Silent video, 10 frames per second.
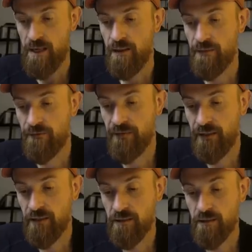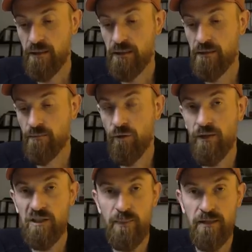The thing is, the more
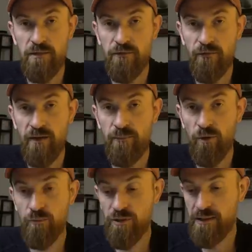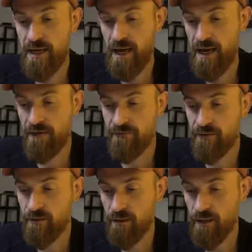expensive flip-flops, the
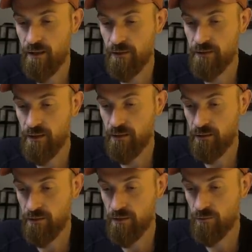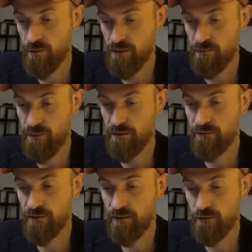heavier are they. These ones are made
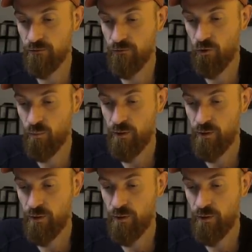of the little foam